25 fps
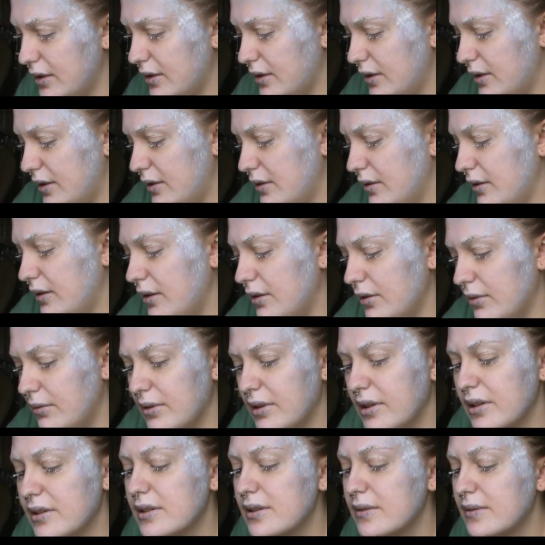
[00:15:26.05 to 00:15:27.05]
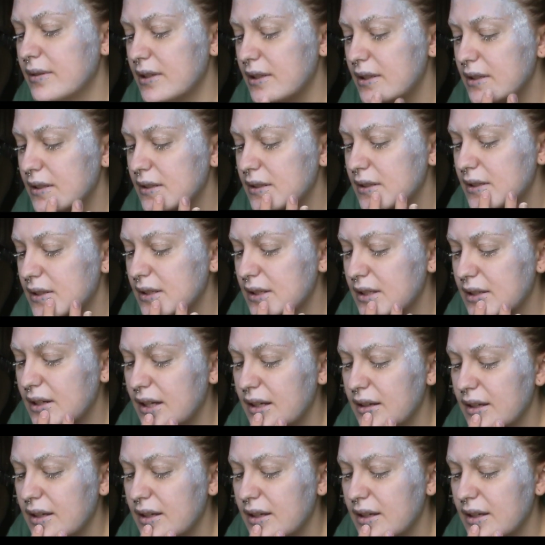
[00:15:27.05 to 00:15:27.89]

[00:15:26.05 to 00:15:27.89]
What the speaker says: and you know what else I want to do is just kind